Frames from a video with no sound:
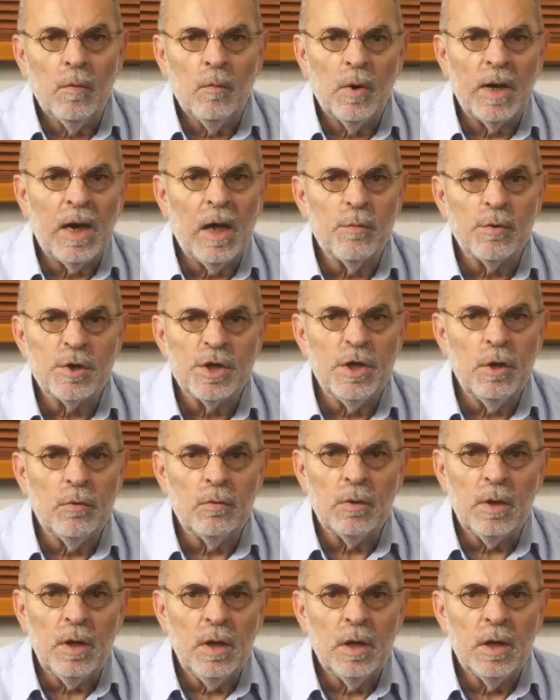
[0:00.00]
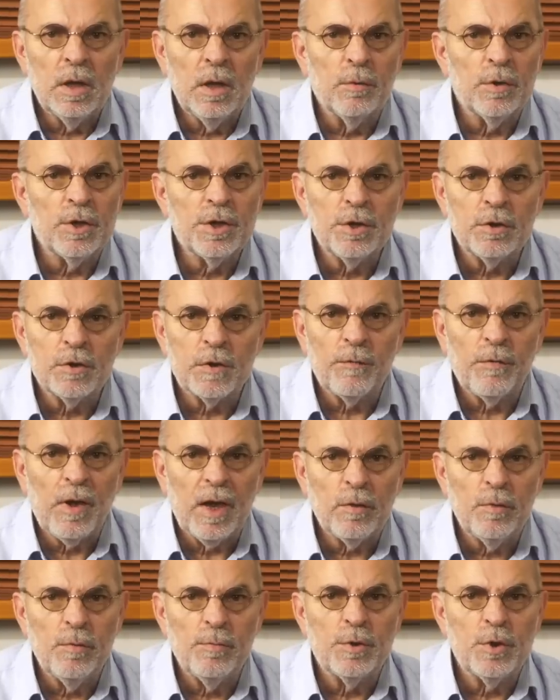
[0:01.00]
When I was young, there were just
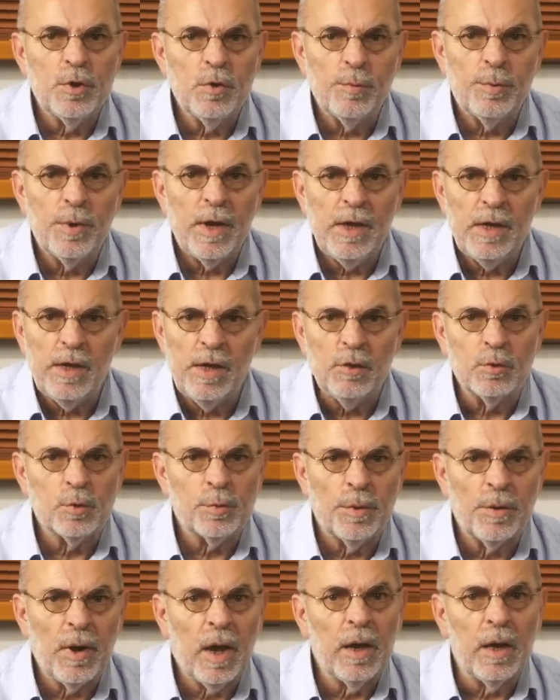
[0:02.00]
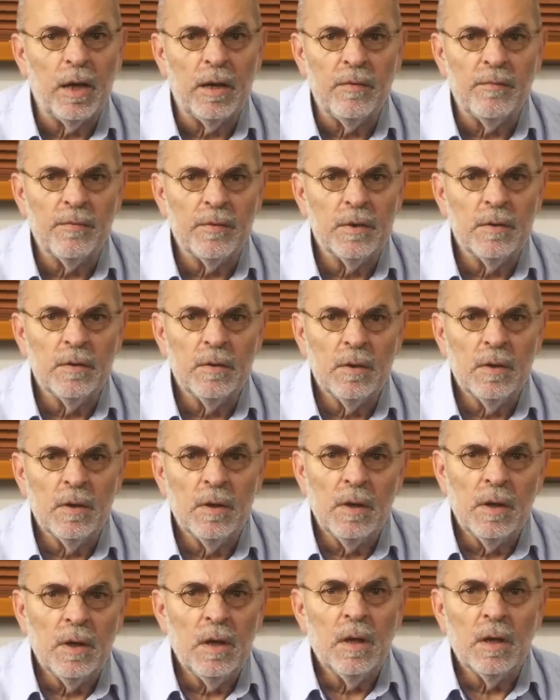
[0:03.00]
vacuum tube radios where I lived.
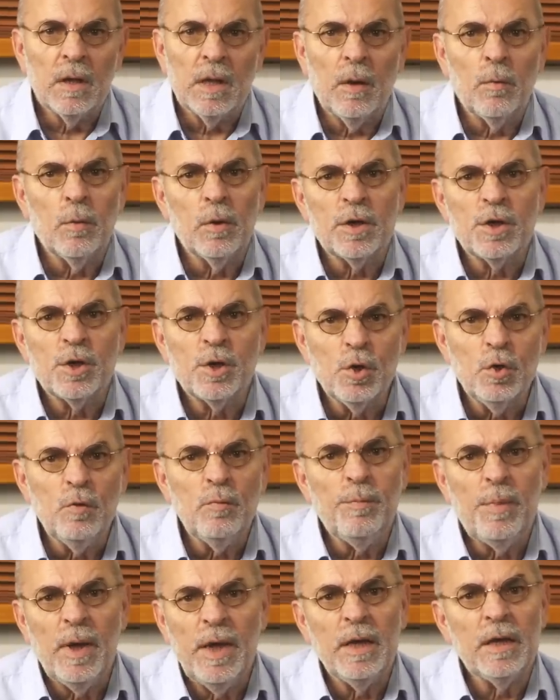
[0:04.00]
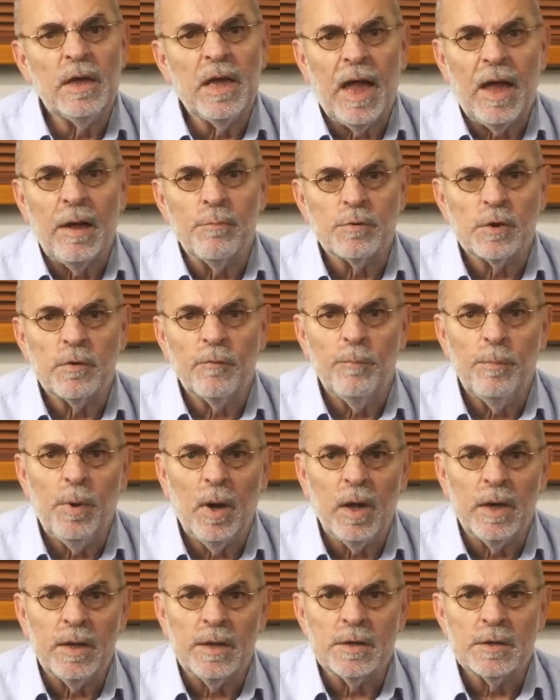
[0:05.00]
There were two main camps of
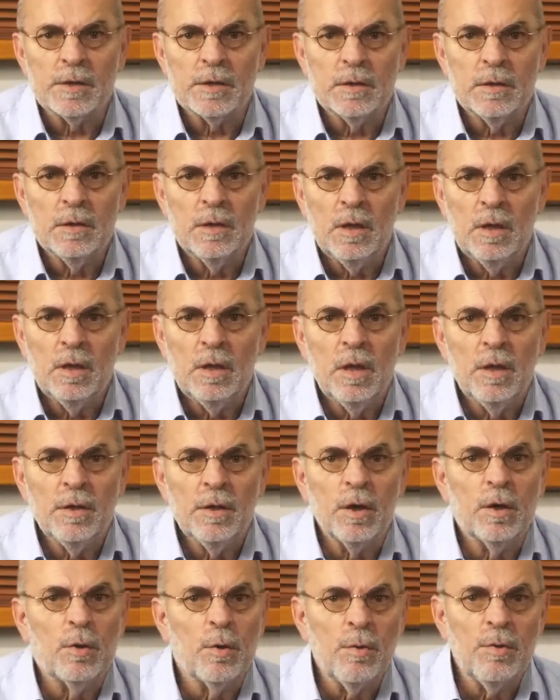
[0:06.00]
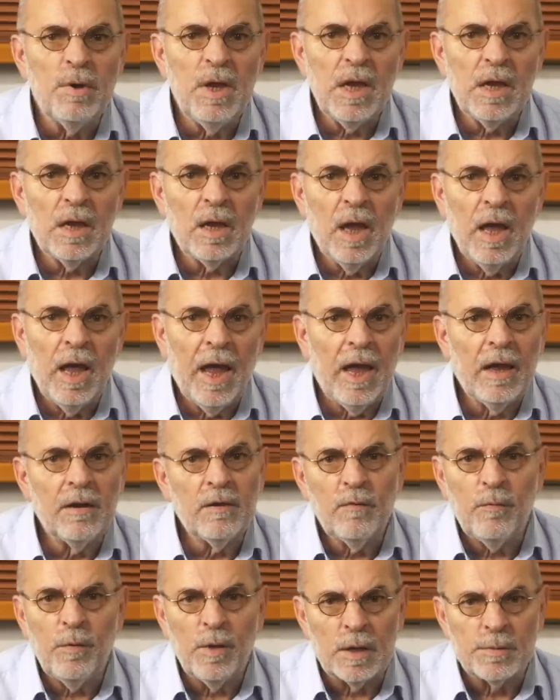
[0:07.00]
buyers, the Grundig and
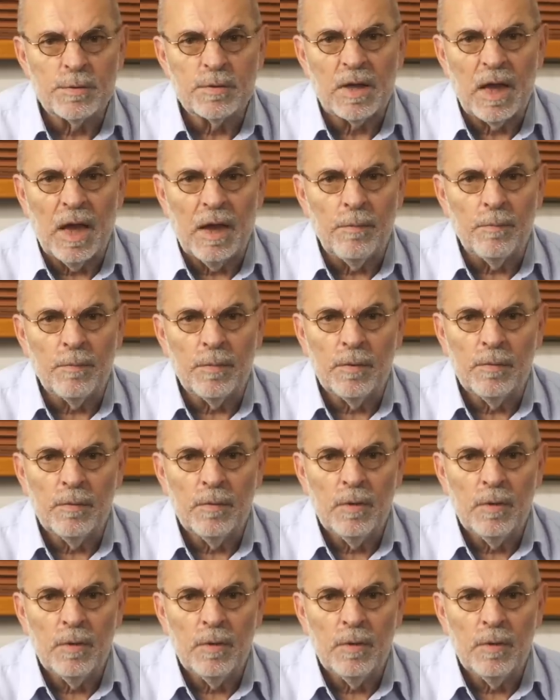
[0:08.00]
the Philips camp.